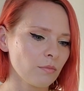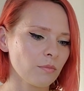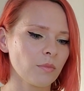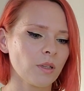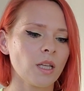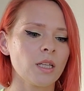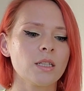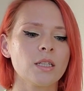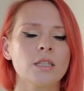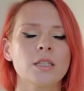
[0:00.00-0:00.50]

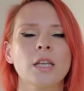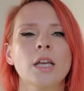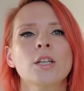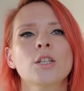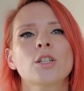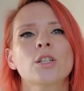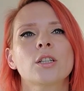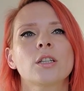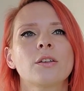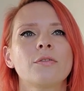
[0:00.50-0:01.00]
It's
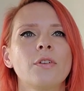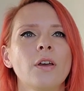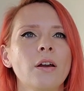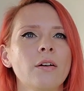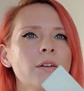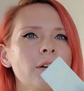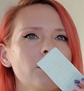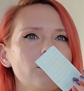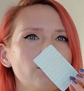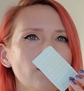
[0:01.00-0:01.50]
essentially
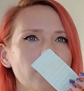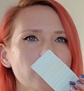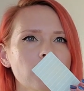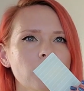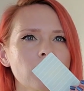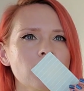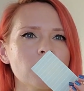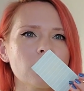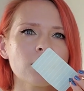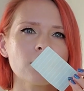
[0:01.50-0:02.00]
very
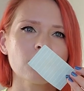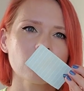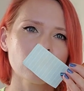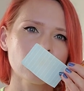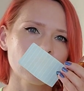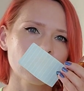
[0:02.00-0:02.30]
resinous,